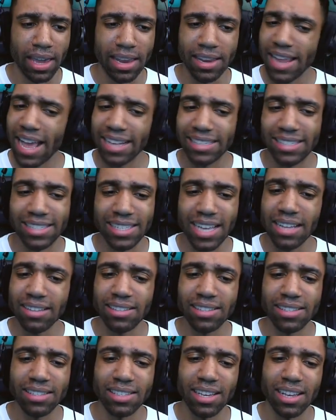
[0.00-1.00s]
In that
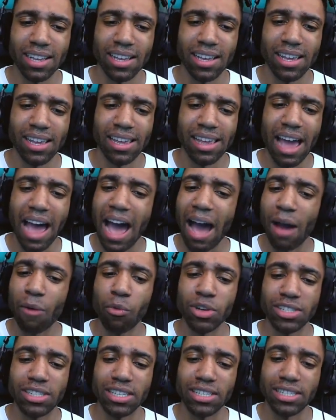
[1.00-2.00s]
sense, I
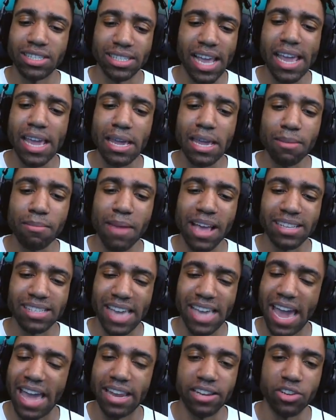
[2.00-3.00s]
was the same as
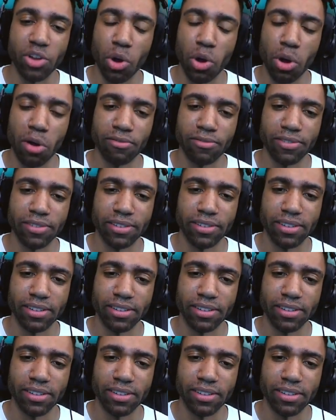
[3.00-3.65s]
Ganondorf.